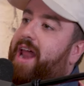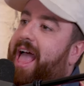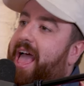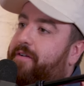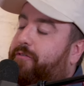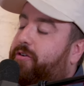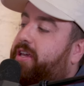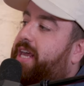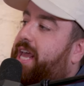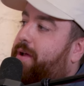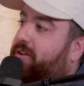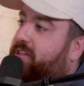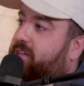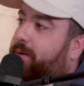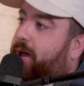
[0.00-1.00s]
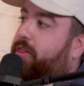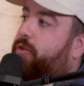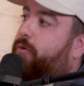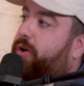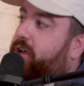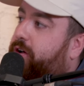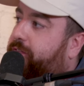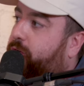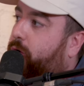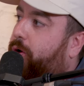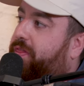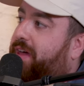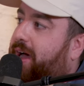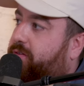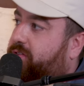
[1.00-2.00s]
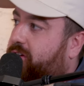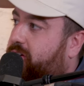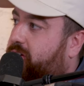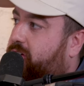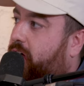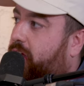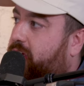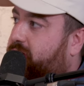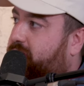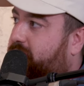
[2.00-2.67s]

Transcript: every year it's about $3,000 or $4,000.